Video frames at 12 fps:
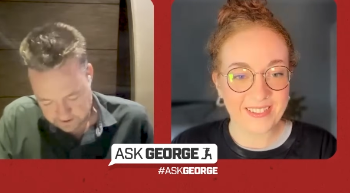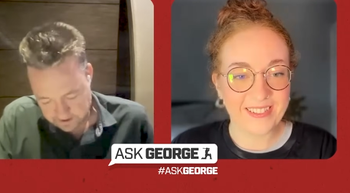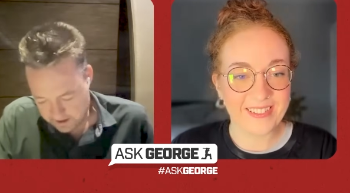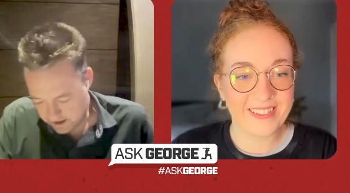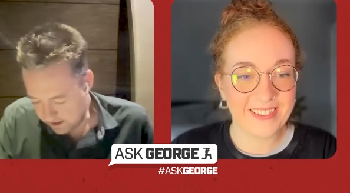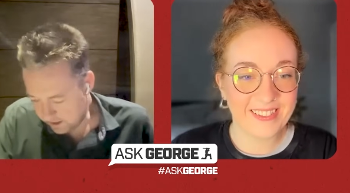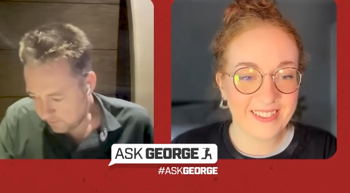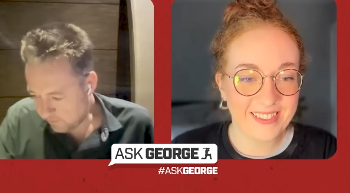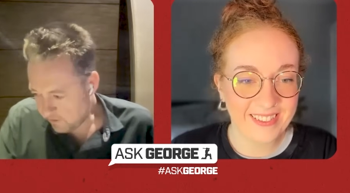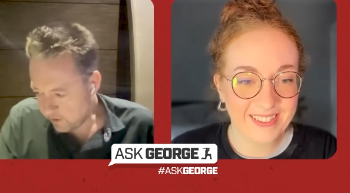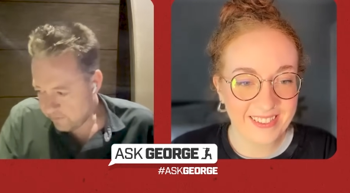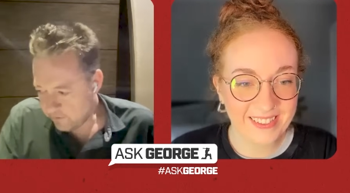Speaker 1: Yeah, England were
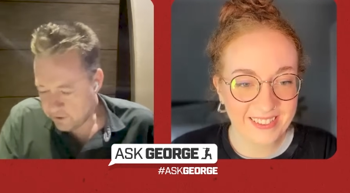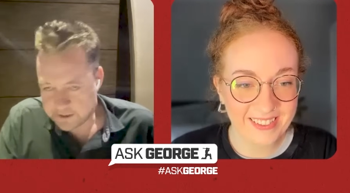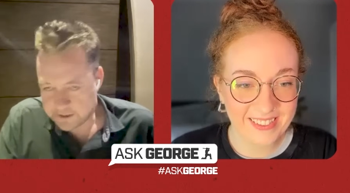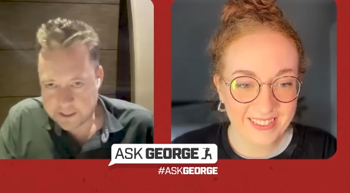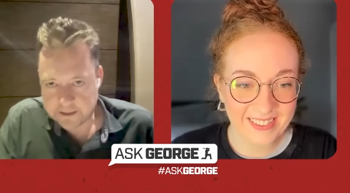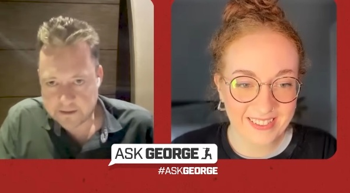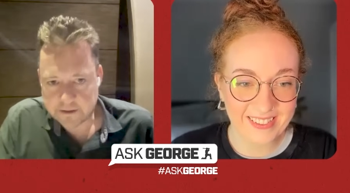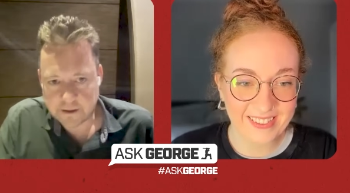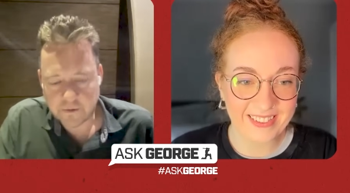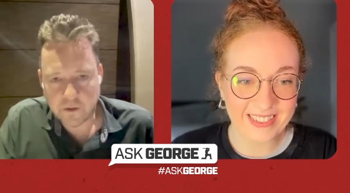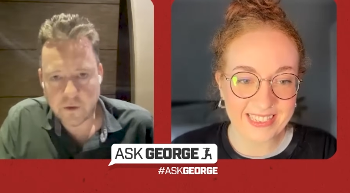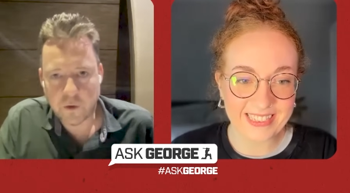very, very
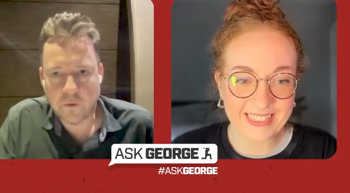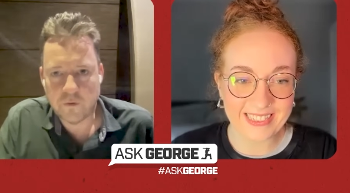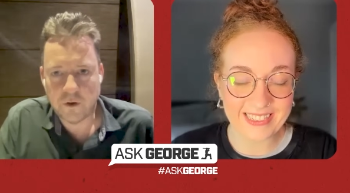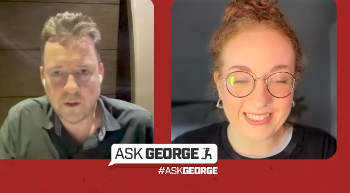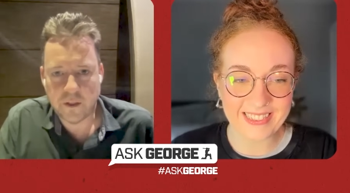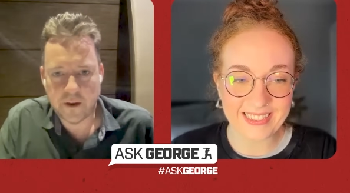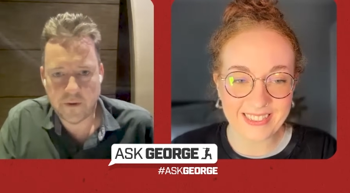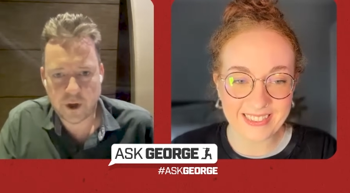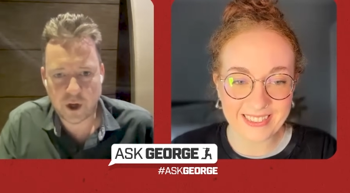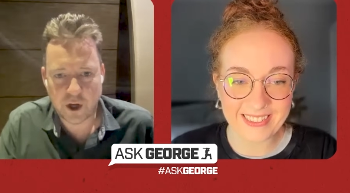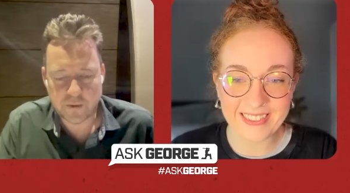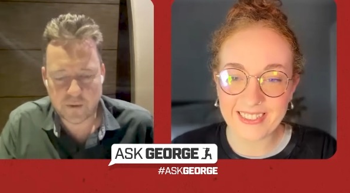sensitive and thoughtful in that
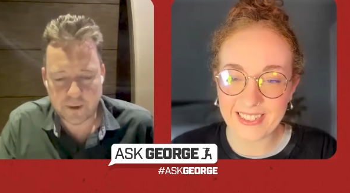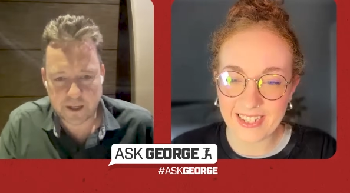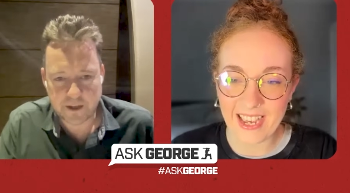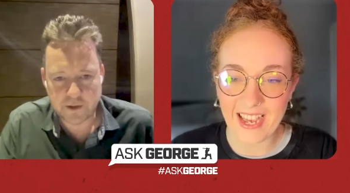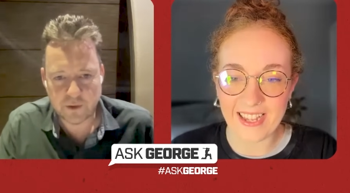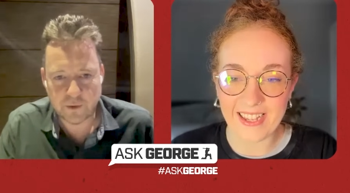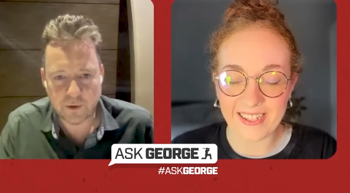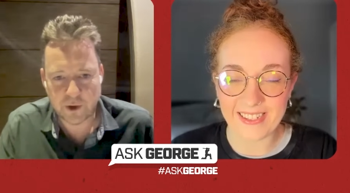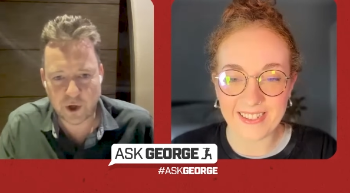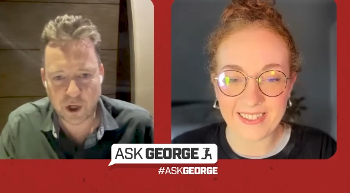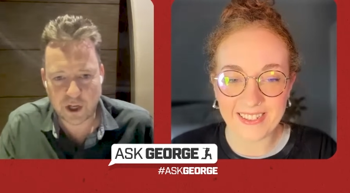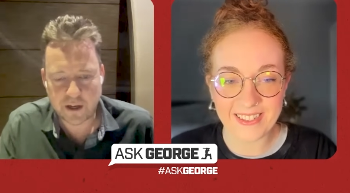regard, making yeah, sure we
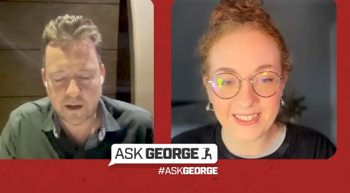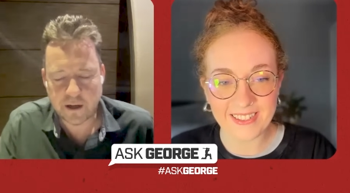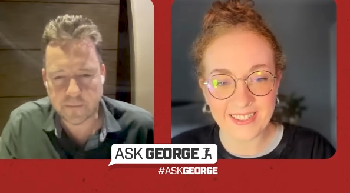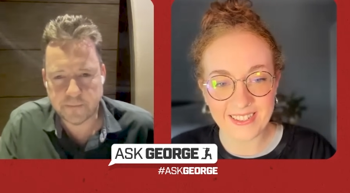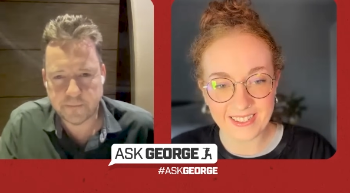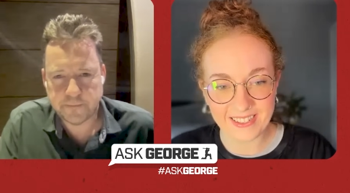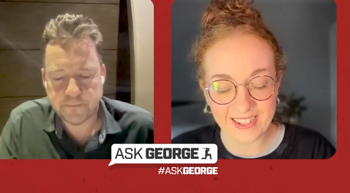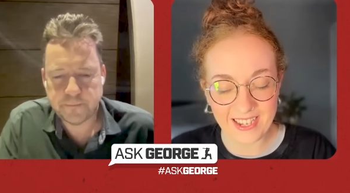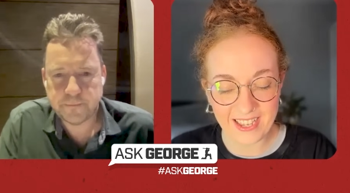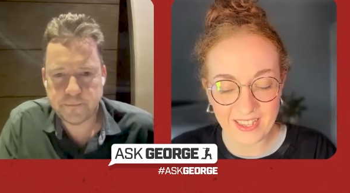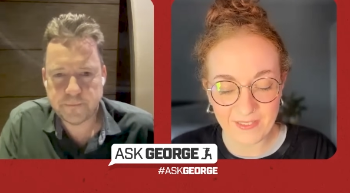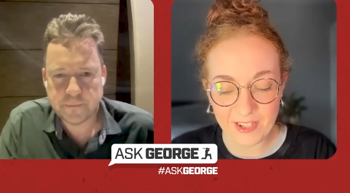got an early night.
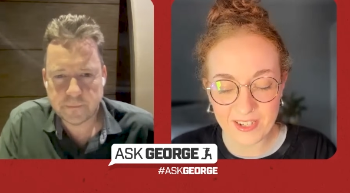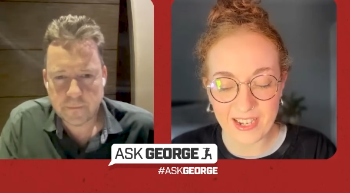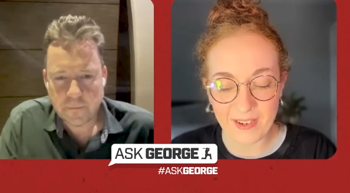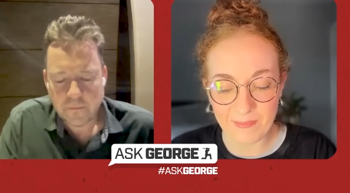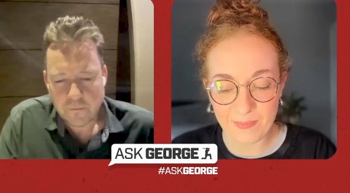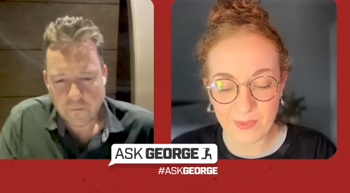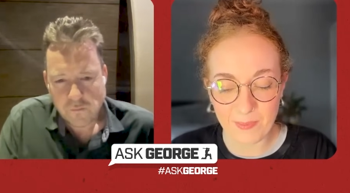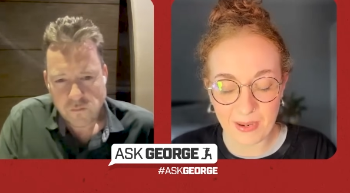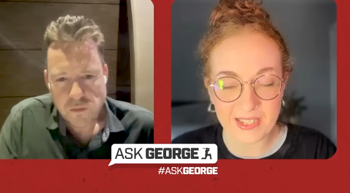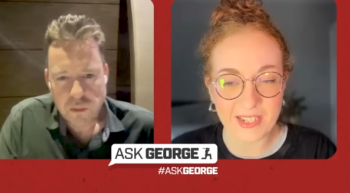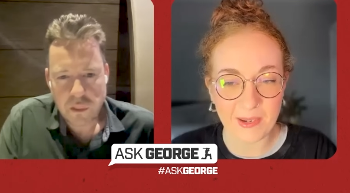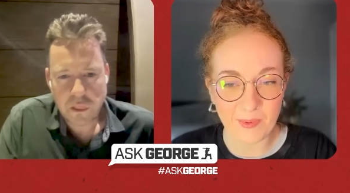
Speaker 2: Yeah, they've done that. The
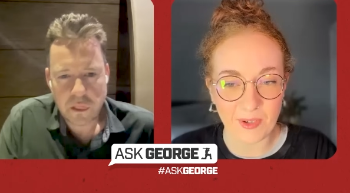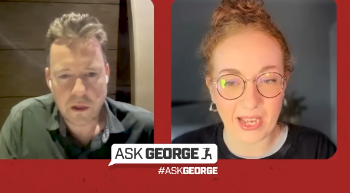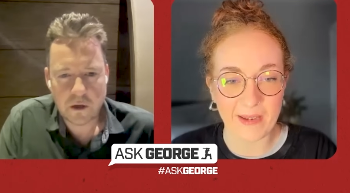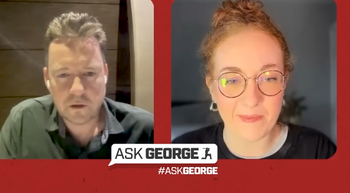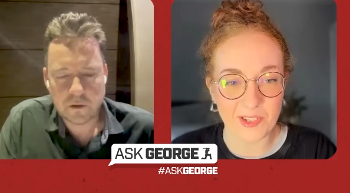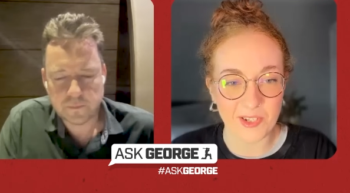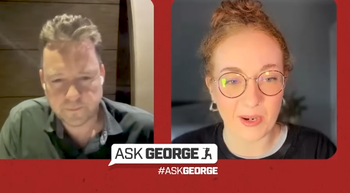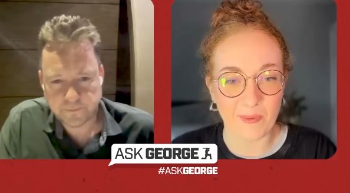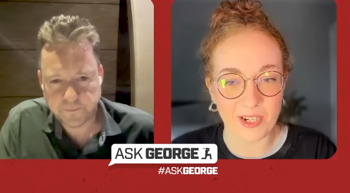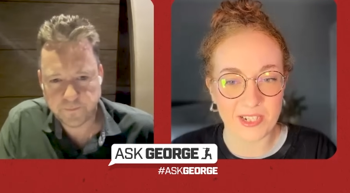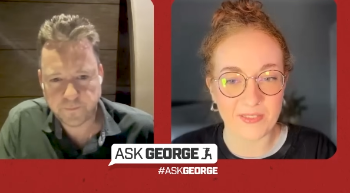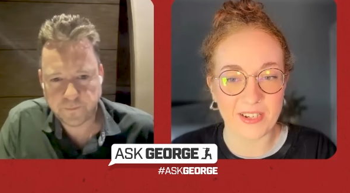past couple games knew I
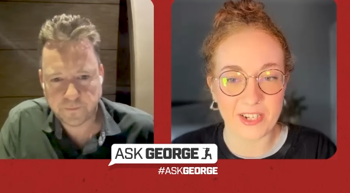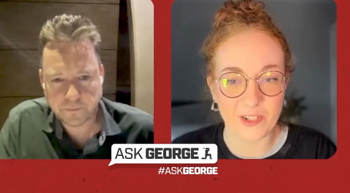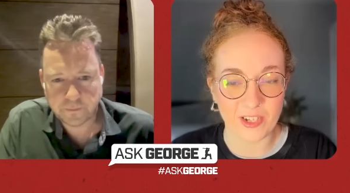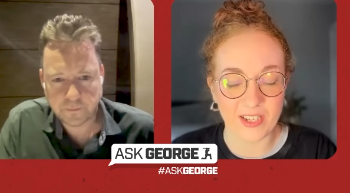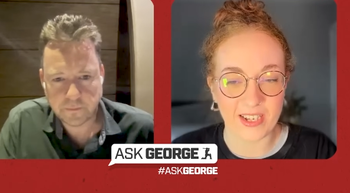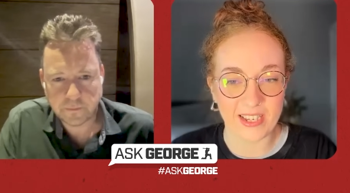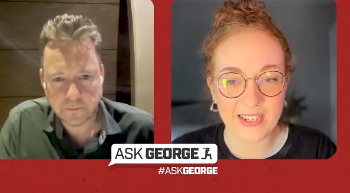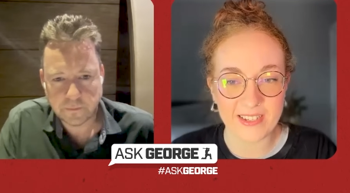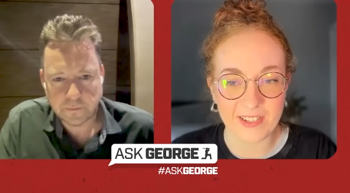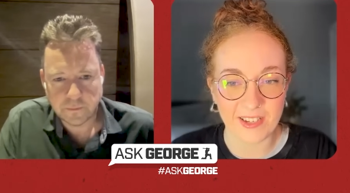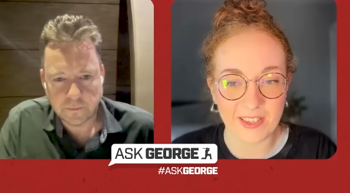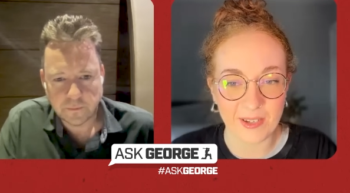wanted to finish early,
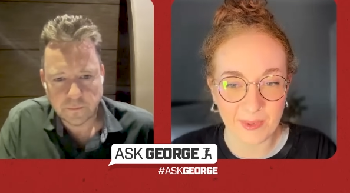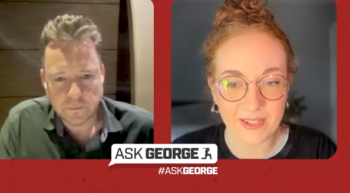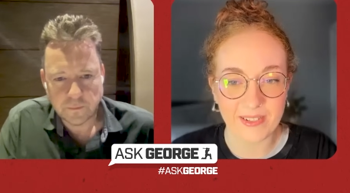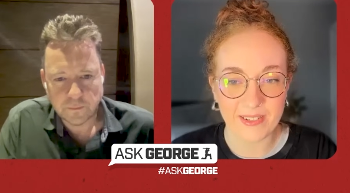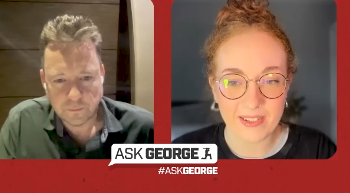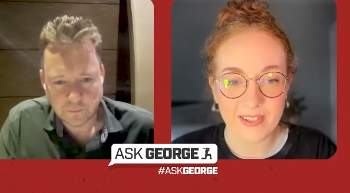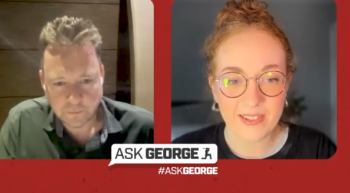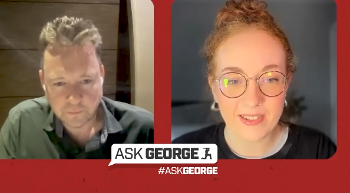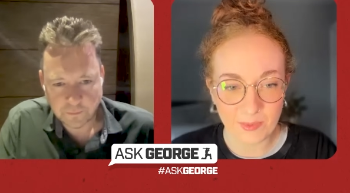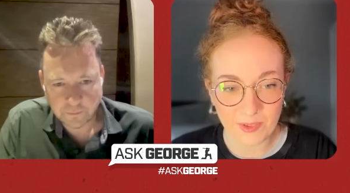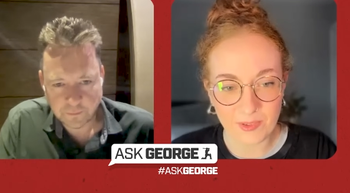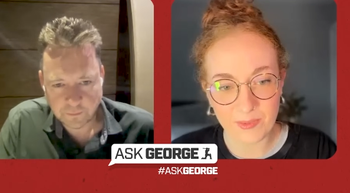so they went,
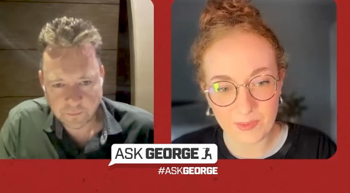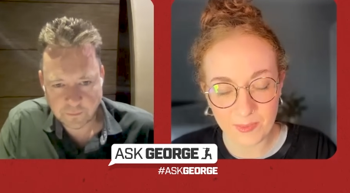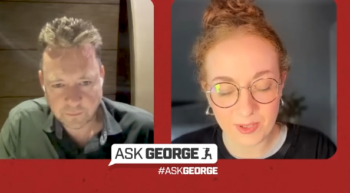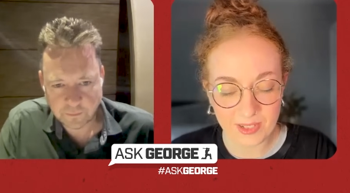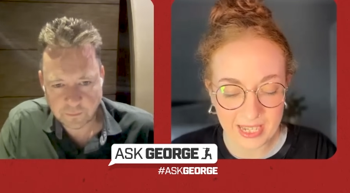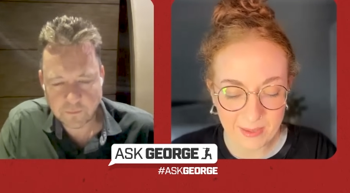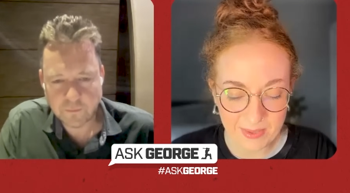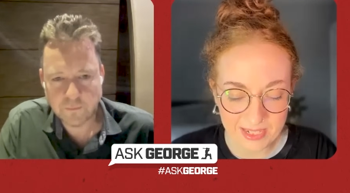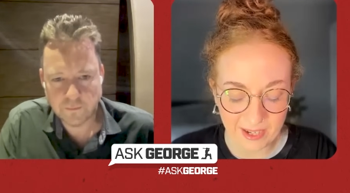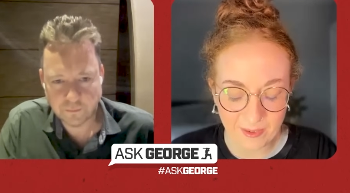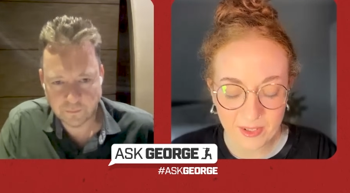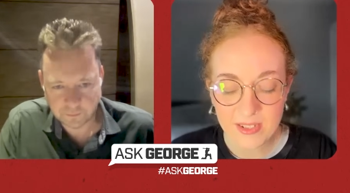"We'll we'll keep
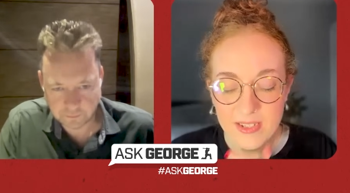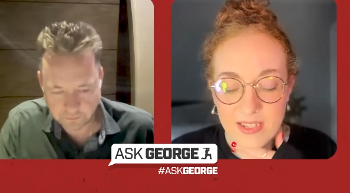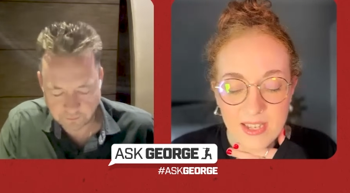it down."